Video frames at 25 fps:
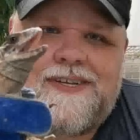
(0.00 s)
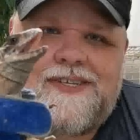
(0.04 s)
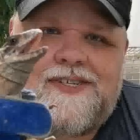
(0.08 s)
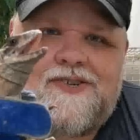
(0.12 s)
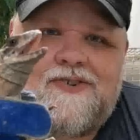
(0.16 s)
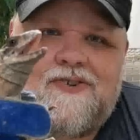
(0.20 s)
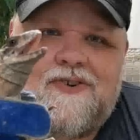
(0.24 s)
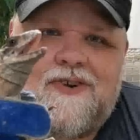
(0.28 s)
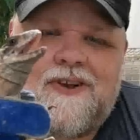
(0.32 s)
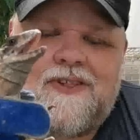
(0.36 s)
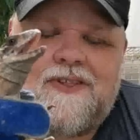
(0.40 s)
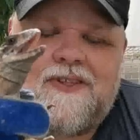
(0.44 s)

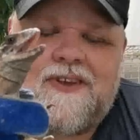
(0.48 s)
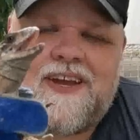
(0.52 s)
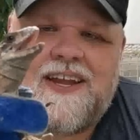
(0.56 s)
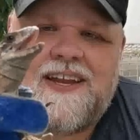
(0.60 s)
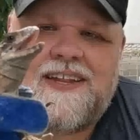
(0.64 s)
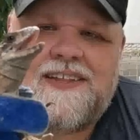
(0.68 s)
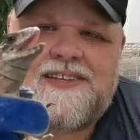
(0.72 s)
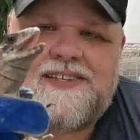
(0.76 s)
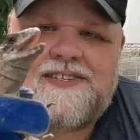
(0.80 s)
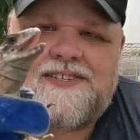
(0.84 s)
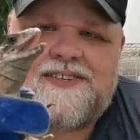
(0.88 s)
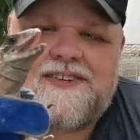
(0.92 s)
prehistoric
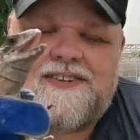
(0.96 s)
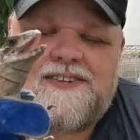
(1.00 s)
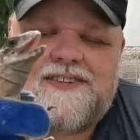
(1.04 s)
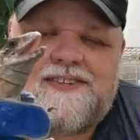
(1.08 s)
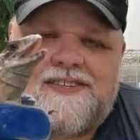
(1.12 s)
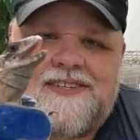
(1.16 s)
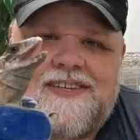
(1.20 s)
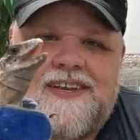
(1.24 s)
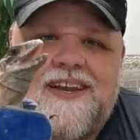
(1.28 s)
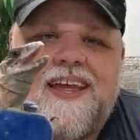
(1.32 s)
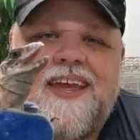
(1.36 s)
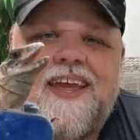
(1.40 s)
looking
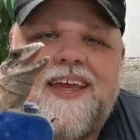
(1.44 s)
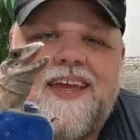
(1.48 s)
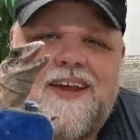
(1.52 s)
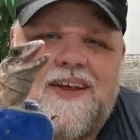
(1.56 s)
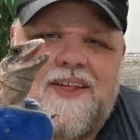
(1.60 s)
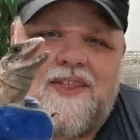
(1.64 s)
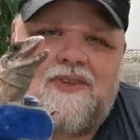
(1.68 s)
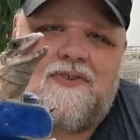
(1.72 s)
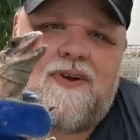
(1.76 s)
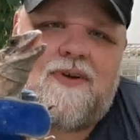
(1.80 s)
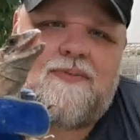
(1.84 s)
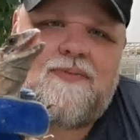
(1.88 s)
lizards today
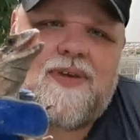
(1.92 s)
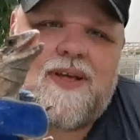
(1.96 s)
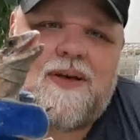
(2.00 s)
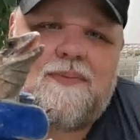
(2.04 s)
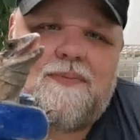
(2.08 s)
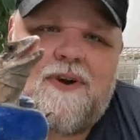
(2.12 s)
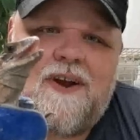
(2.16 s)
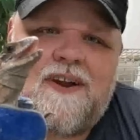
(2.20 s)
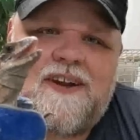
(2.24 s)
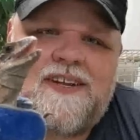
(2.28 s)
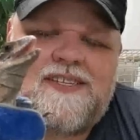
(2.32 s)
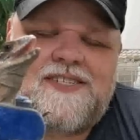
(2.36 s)
on the
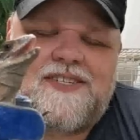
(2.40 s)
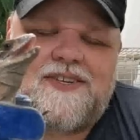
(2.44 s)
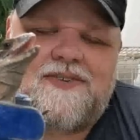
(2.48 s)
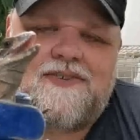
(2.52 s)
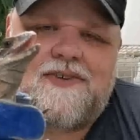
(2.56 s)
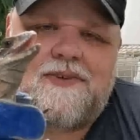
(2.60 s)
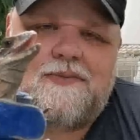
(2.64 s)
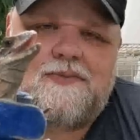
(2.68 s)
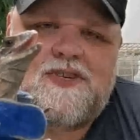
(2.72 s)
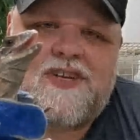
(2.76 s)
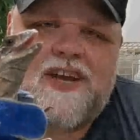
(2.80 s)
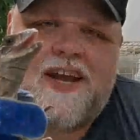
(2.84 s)
Reptile Party's
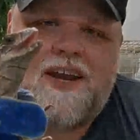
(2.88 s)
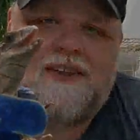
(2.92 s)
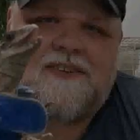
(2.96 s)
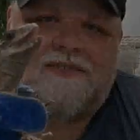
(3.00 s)
YouTube